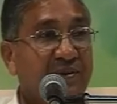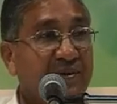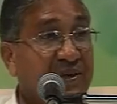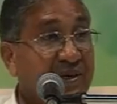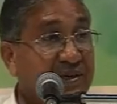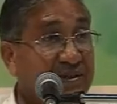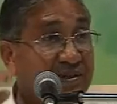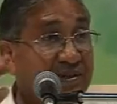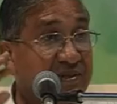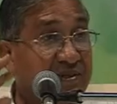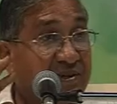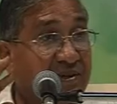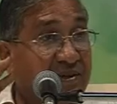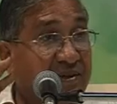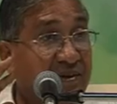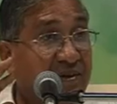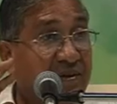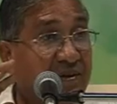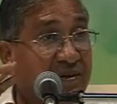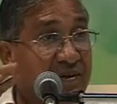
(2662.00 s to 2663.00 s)
Yes?
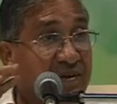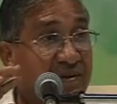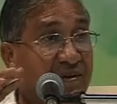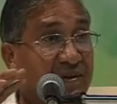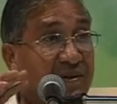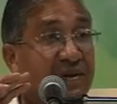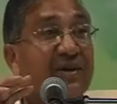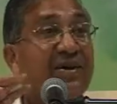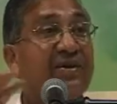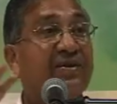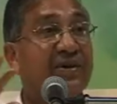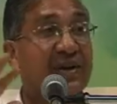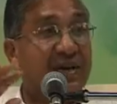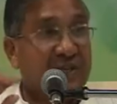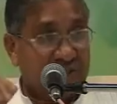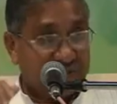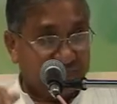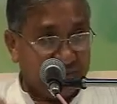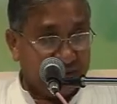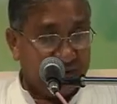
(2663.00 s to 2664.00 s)

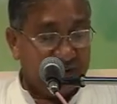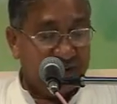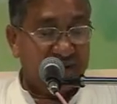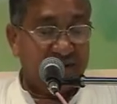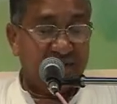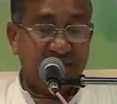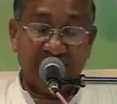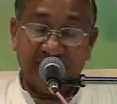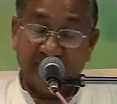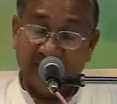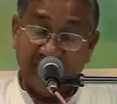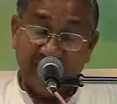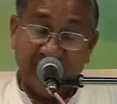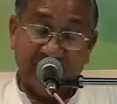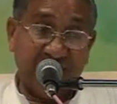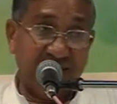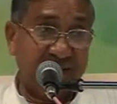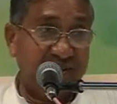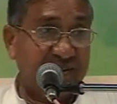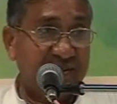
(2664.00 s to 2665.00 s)
Transparent. Very
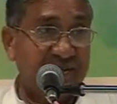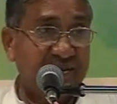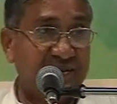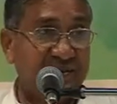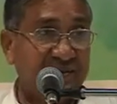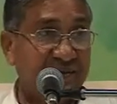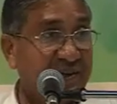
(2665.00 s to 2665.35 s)
right.